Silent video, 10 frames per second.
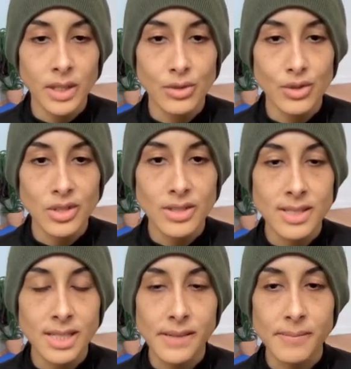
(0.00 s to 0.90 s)
And
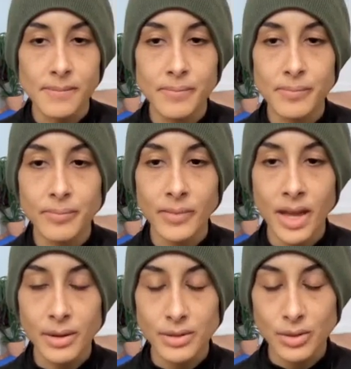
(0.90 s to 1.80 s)
just see,
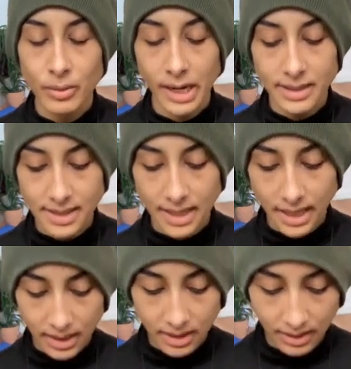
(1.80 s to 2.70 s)
how does the right
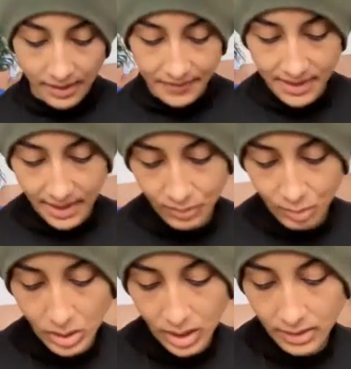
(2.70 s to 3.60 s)
side and the left side of
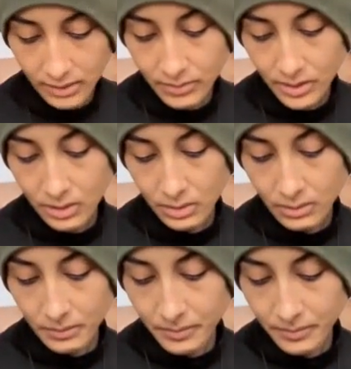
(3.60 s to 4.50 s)
the body feel?